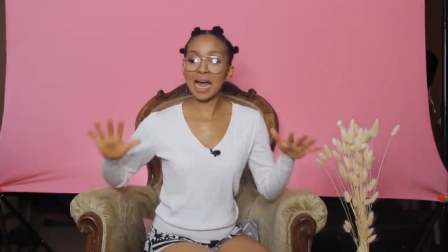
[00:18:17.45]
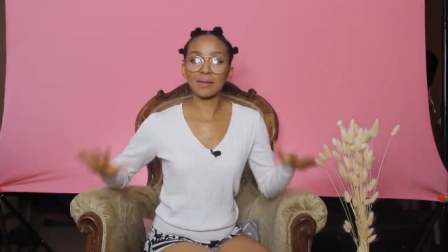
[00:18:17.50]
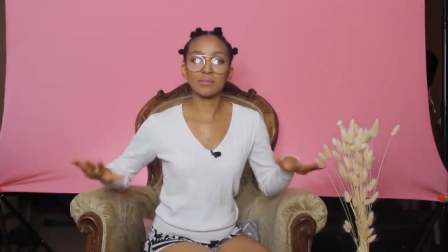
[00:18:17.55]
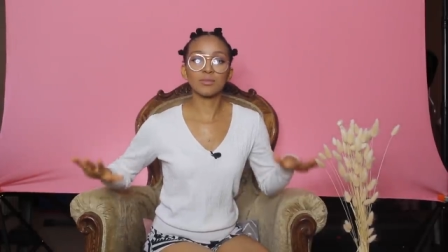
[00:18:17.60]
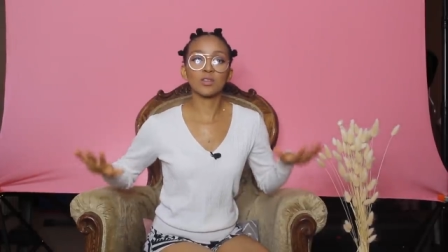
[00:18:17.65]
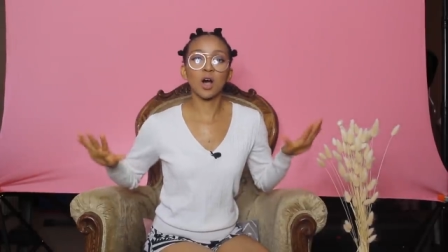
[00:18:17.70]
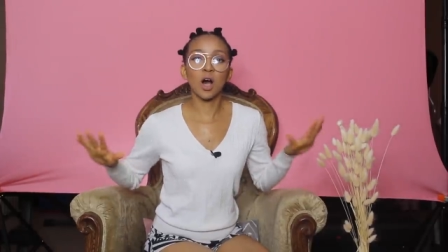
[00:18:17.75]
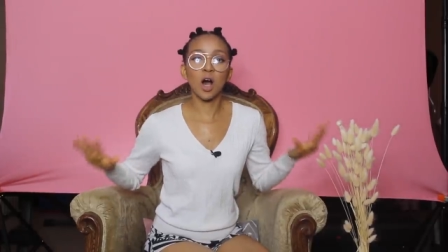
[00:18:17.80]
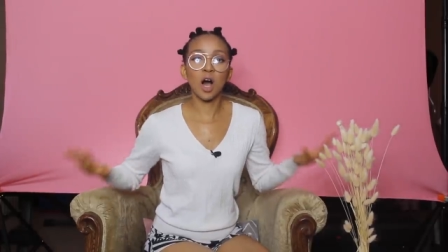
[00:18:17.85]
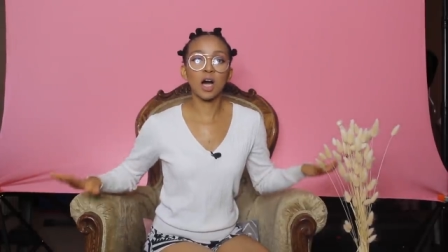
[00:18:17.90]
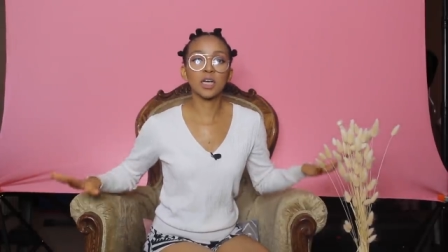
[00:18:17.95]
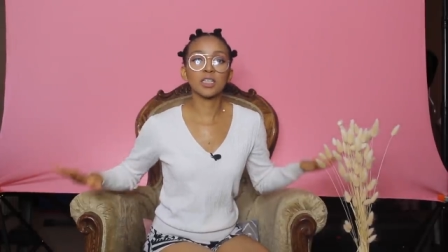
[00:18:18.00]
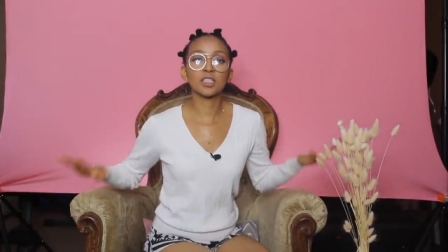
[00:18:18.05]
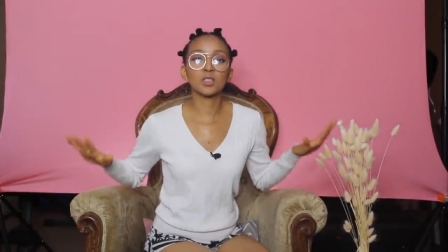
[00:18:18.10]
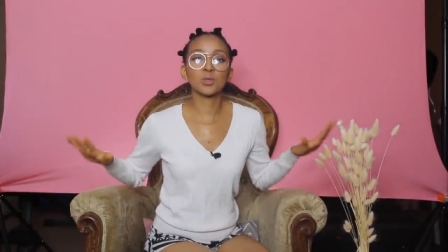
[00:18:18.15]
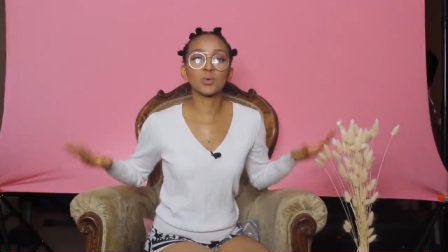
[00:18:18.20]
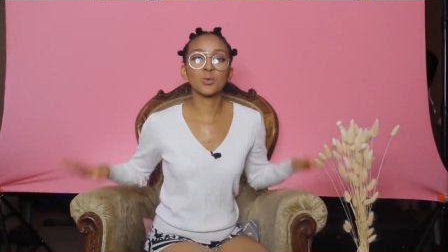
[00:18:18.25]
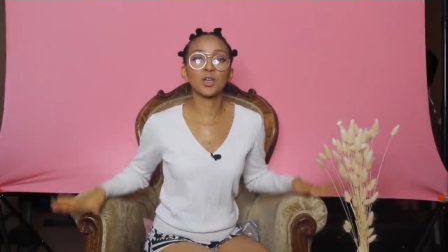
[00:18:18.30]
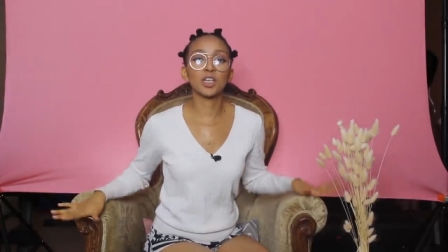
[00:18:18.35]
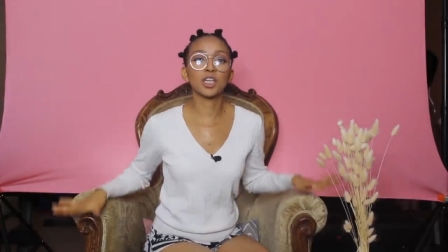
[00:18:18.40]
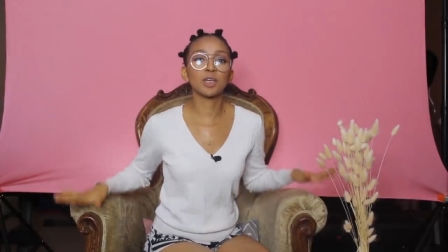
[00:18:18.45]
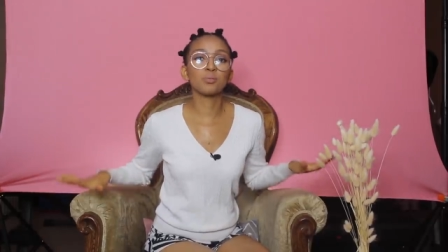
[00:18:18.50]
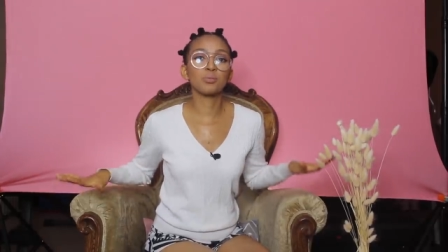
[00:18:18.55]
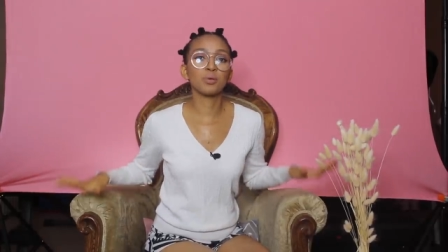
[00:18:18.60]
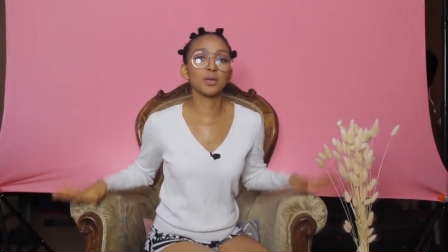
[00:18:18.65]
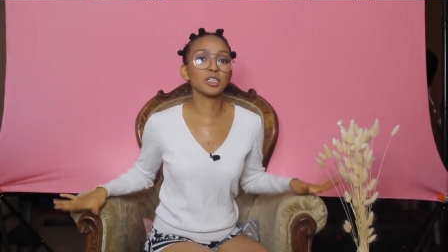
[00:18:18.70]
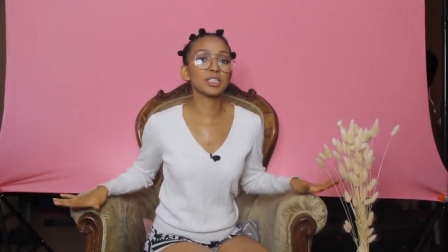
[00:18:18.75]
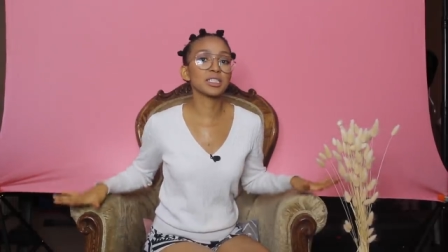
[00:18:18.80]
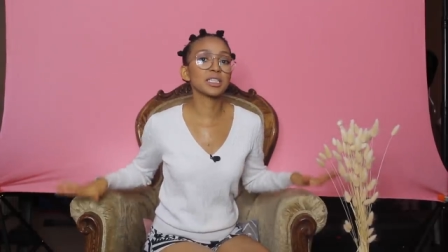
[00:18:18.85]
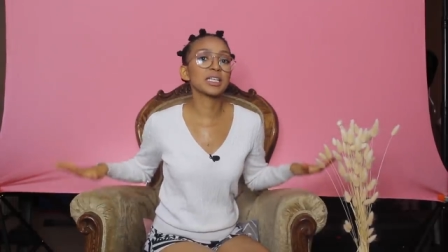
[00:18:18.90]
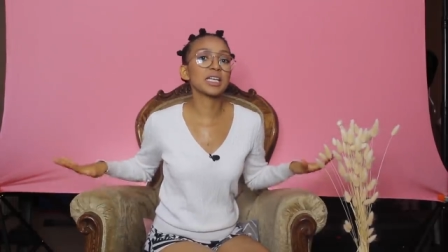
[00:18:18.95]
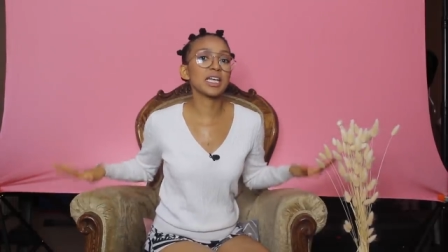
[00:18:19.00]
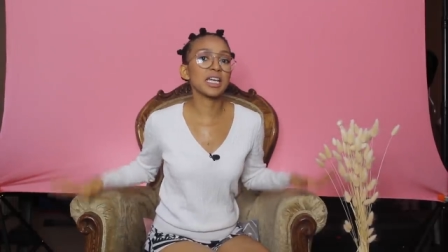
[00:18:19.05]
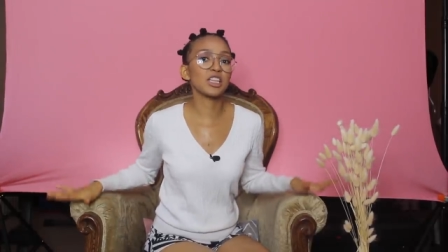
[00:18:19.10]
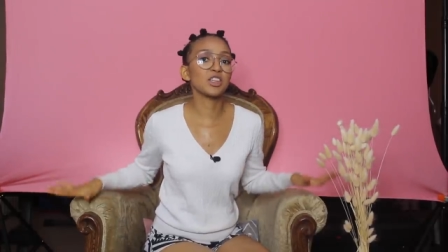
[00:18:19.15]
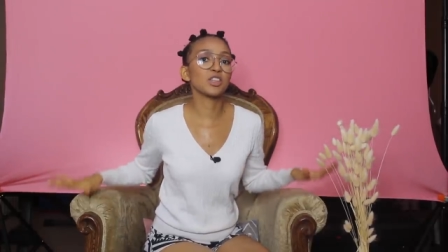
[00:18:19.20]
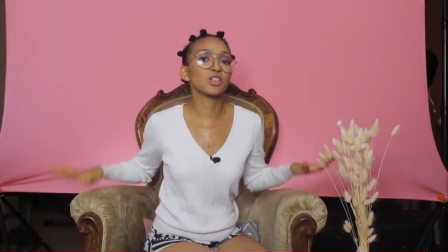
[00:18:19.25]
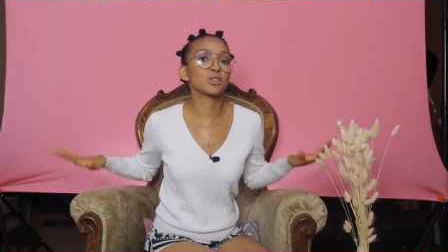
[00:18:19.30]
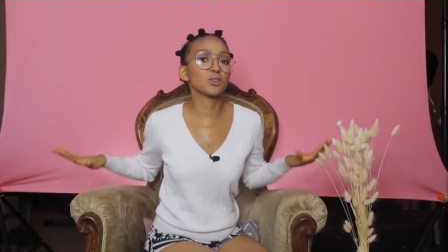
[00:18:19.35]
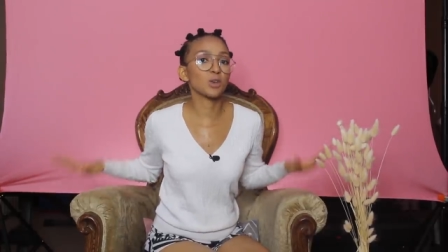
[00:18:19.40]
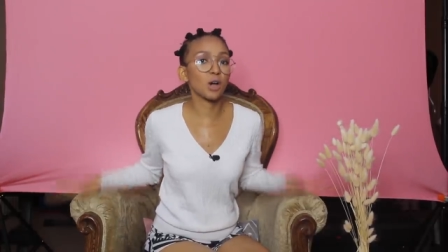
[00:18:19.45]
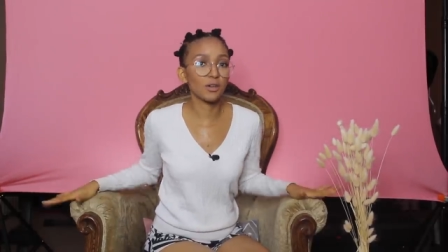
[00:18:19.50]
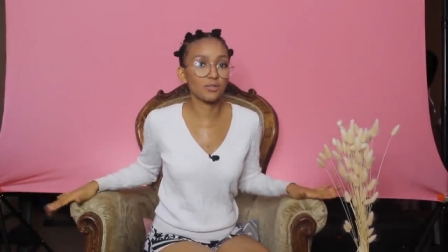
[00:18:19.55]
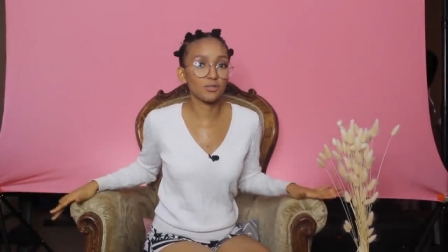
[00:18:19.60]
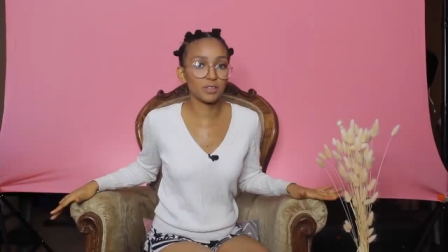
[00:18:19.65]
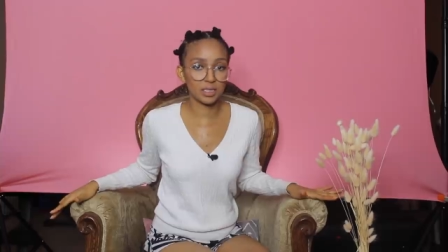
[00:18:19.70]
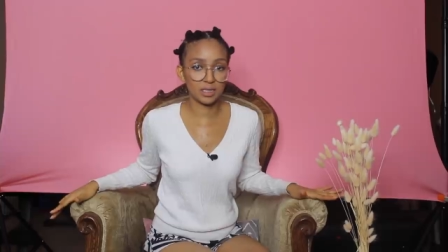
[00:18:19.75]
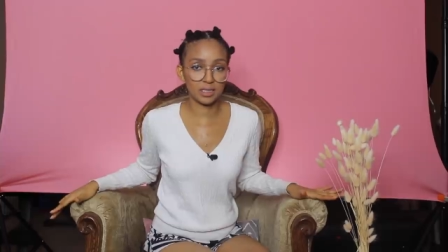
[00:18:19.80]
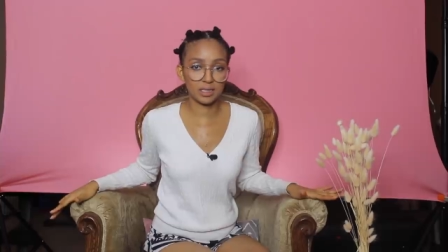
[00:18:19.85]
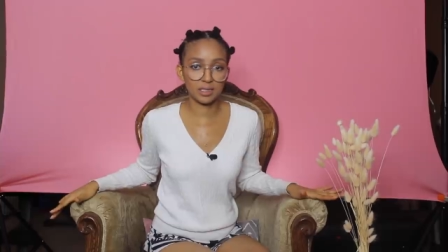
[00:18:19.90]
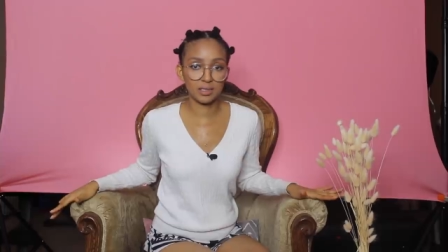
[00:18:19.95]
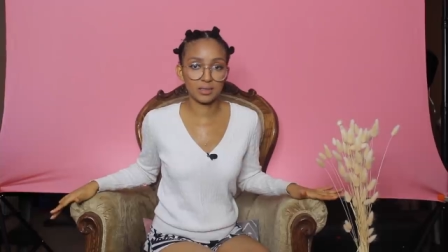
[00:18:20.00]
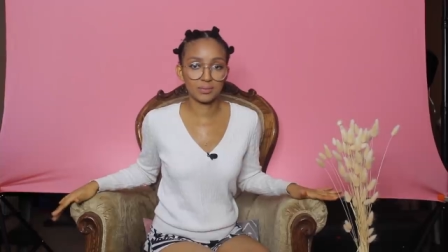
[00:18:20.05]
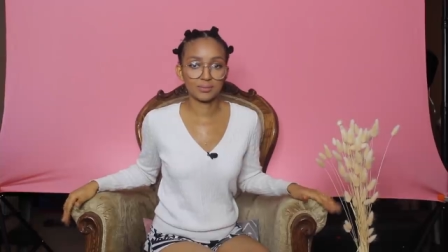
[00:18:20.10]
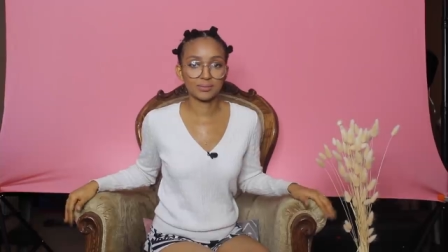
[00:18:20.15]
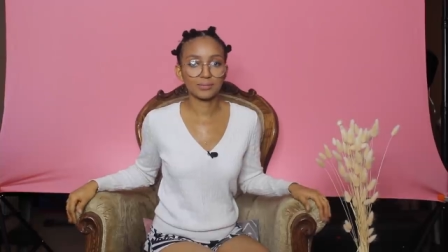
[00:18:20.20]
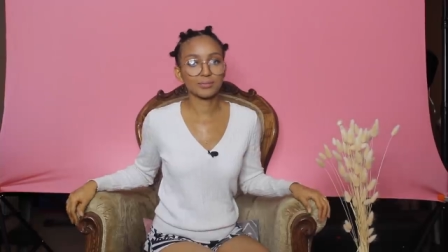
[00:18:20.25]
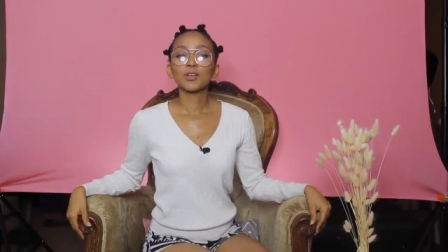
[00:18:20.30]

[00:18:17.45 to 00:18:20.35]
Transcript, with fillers: I'm the hardest working person in this office.